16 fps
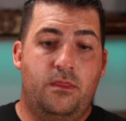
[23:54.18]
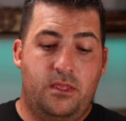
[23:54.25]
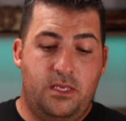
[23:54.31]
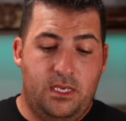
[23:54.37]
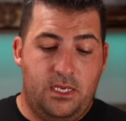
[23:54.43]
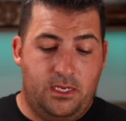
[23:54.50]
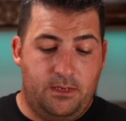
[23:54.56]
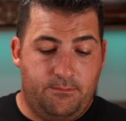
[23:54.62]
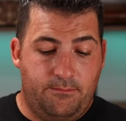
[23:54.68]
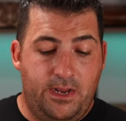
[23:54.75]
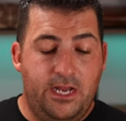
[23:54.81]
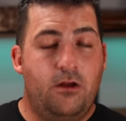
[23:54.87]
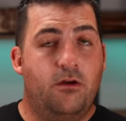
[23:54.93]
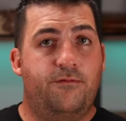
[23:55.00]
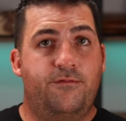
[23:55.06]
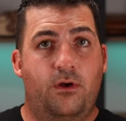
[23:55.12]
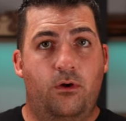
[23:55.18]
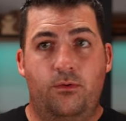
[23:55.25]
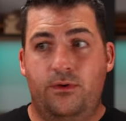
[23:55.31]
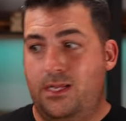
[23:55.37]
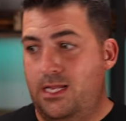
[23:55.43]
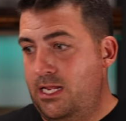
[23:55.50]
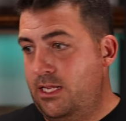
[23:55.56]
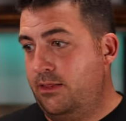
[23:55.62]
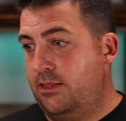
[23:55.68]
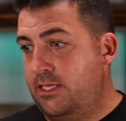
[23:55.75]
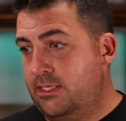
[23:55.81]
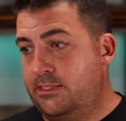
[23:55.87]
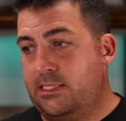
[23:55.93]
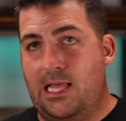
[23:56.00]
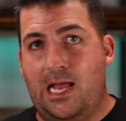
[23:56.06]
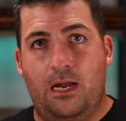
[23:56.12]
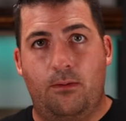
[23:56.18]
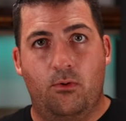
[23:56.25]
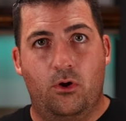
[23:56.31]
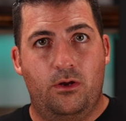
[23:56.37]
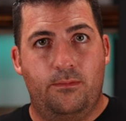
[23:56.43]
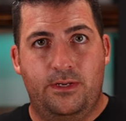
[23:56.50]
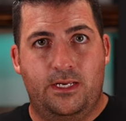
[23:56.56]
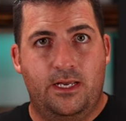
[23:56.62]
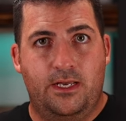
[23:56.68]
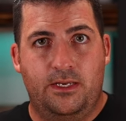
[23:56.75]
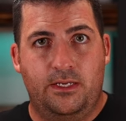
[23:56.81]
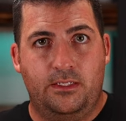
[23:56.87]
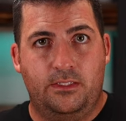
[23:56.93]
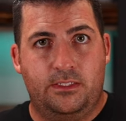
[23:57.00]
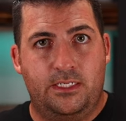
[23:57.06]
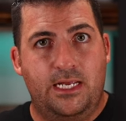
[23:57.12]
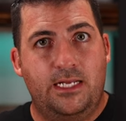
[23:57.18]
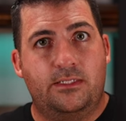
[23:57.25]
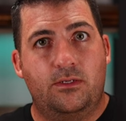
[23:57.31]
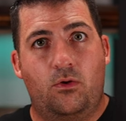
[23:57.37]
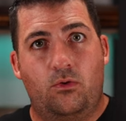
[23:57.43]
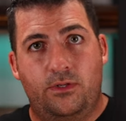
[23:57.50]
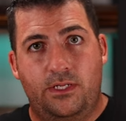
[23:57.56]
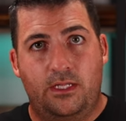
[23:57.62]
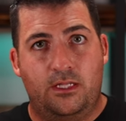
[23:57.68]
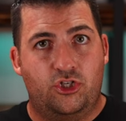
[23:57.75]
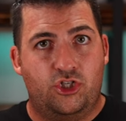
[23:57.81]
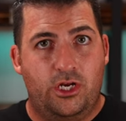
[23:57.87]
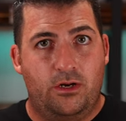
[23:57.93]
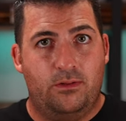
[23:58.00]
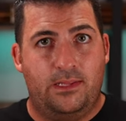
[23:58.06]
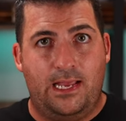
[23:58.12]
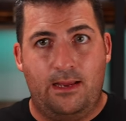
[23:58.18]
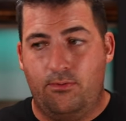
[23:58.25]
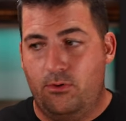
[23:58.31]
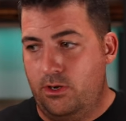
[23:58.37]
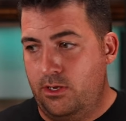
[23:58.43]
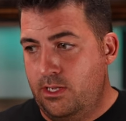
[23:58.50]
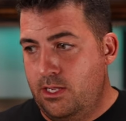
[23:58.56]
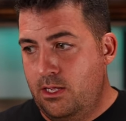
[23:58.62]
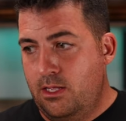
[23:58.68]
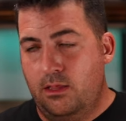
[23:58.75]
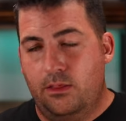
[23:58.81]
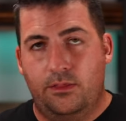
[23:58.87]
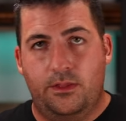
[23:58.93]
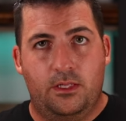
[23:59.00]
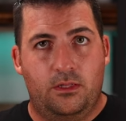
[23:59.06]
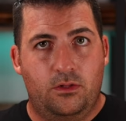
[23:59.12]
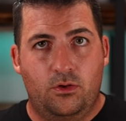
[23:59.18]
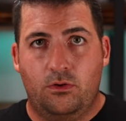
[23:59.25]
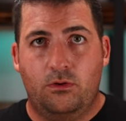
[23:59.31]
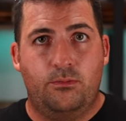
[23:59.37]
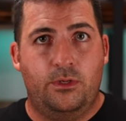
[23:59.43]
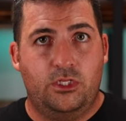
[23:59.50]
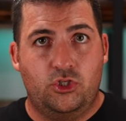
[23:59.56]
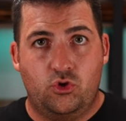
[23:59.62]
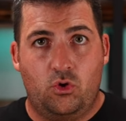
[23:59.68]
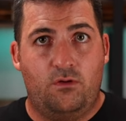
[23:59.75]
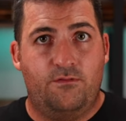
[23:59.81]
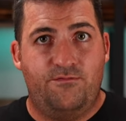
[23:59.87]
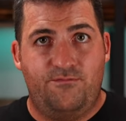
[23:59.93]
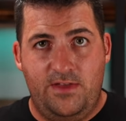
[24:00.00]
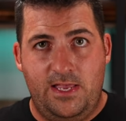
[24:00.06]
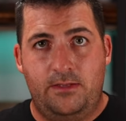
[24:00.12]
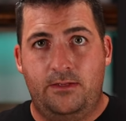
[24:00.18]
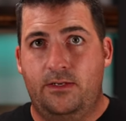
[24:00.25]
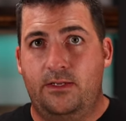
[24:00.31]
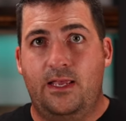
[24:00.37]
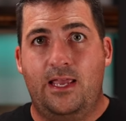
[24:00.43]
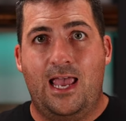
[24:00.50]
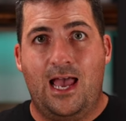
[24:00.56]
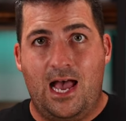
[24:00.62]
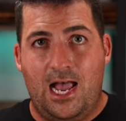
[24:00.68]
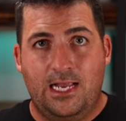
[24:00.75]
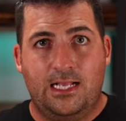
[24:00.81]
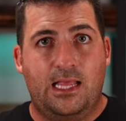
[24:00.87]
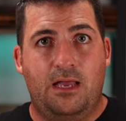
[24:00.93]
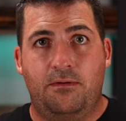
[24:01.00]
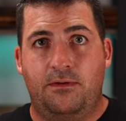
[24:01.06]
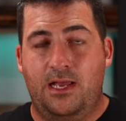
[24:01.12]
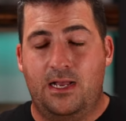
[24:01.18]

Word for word: the microphone in this library because it's only in the shared library. The Learn with Joel Feld at i cloud